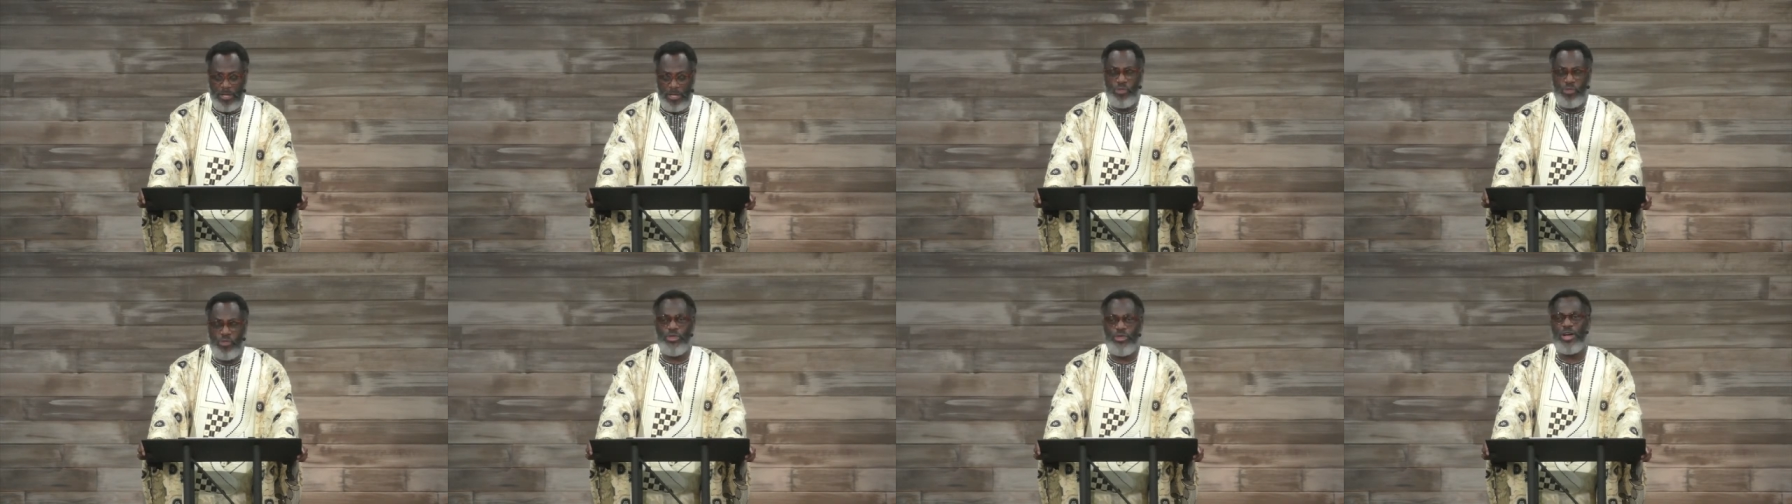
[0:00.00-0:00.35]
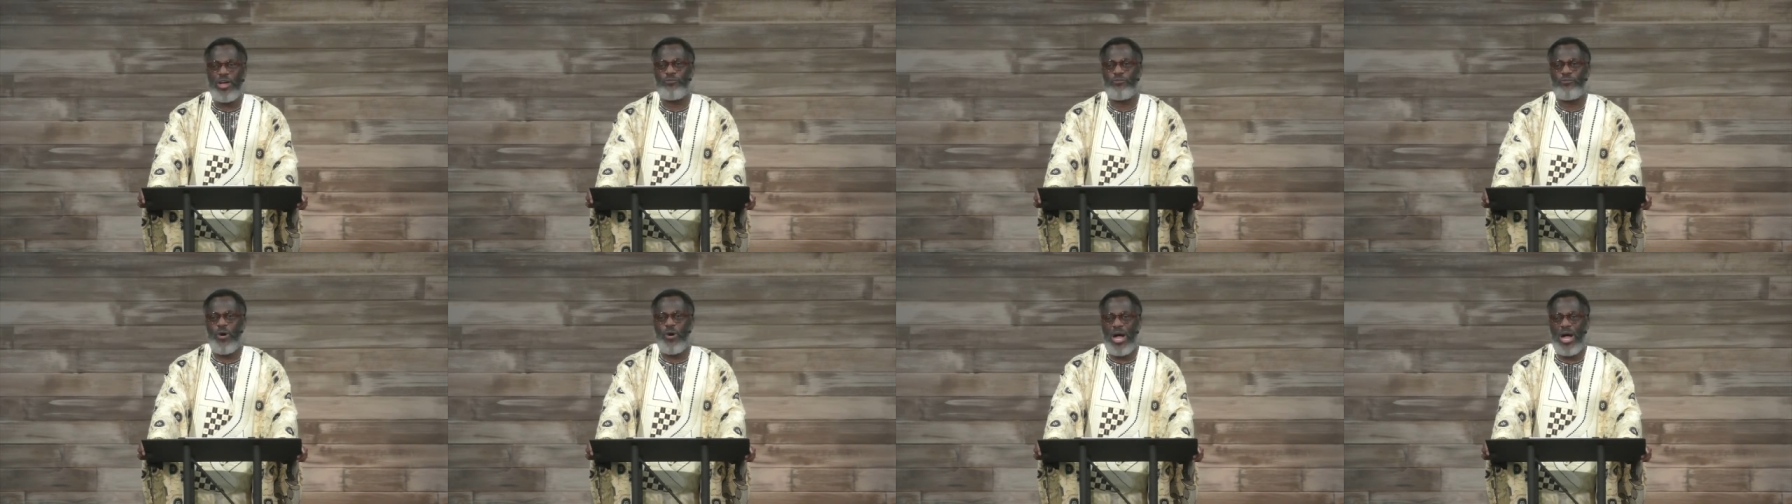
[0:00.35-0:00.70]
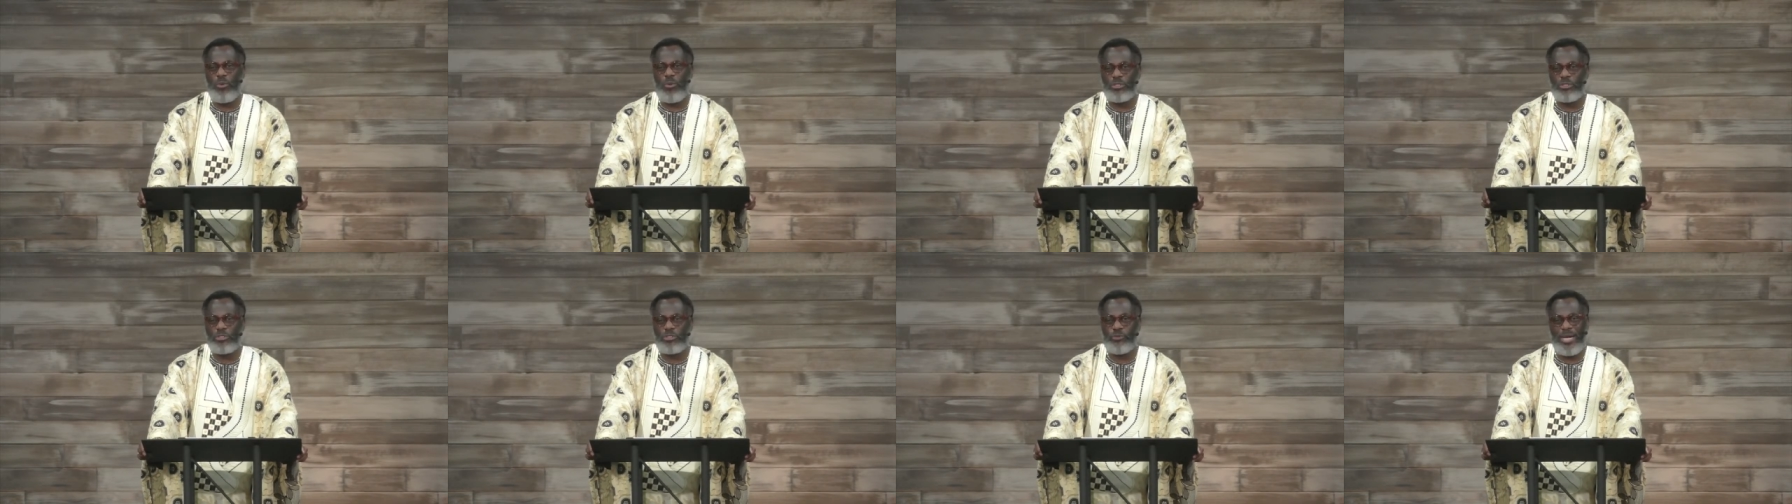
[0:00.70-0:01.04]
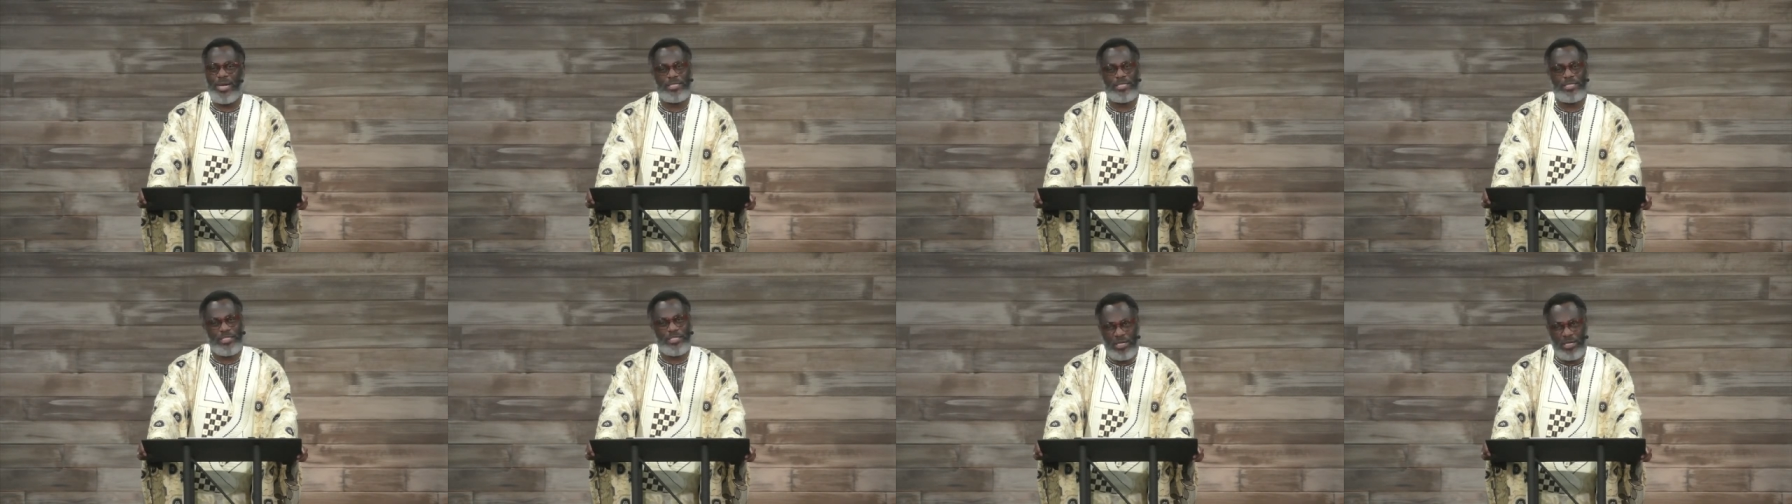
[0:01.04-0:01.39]
Therefore, I want to
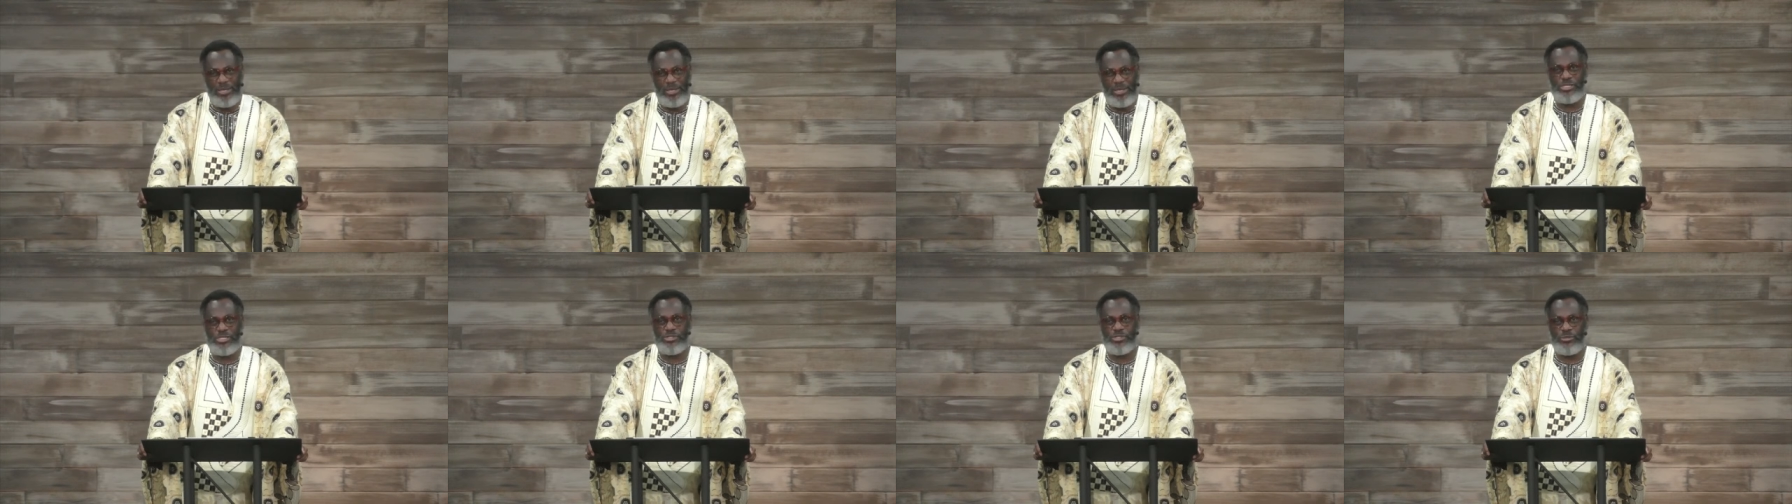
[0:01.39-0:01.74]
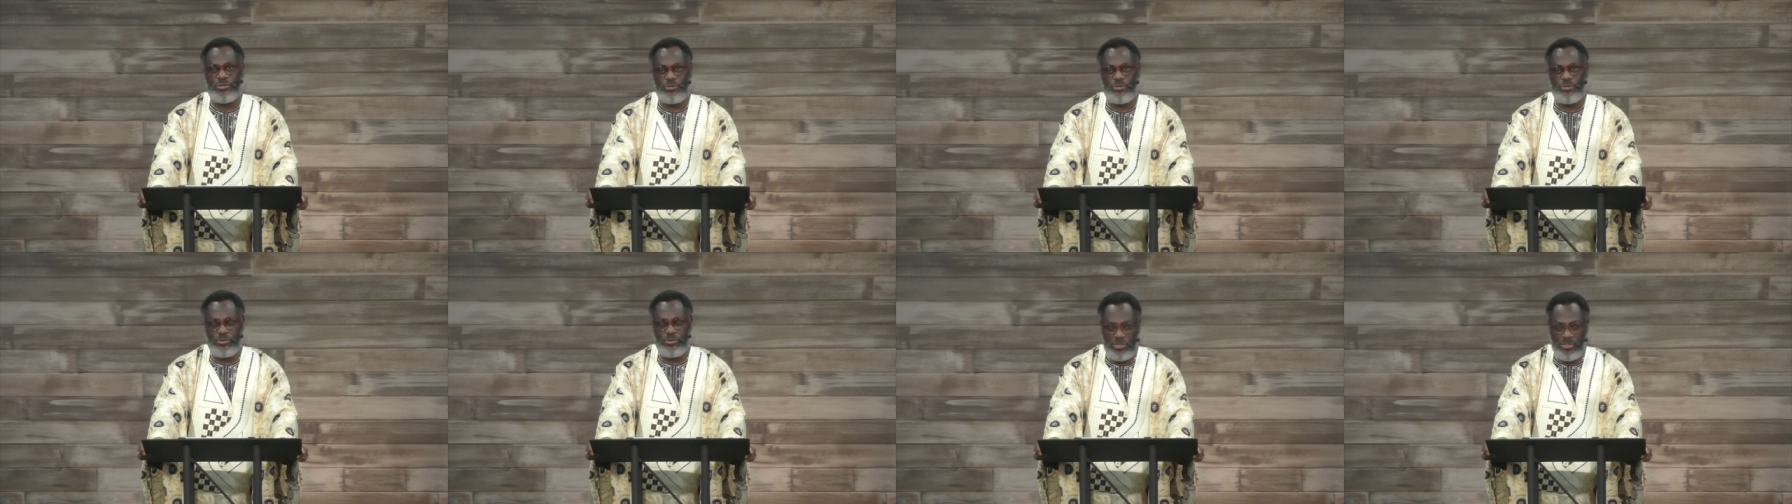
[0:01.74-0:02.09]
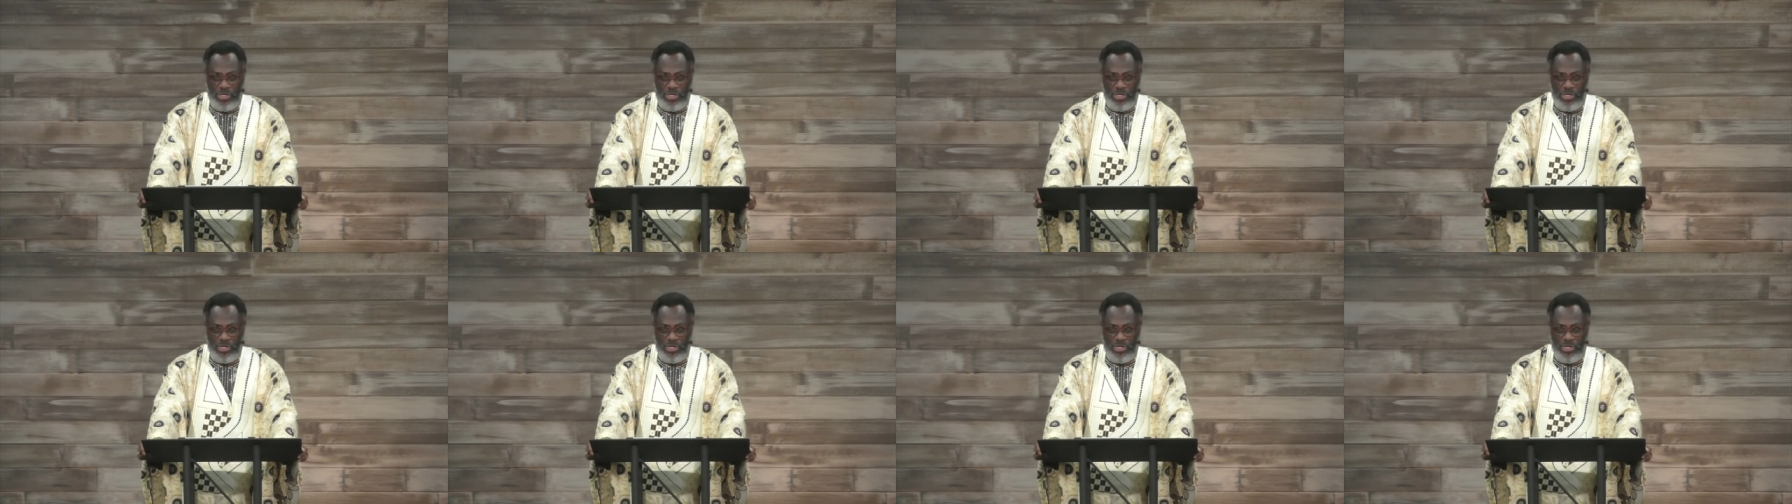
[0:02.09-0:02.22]
encourage you,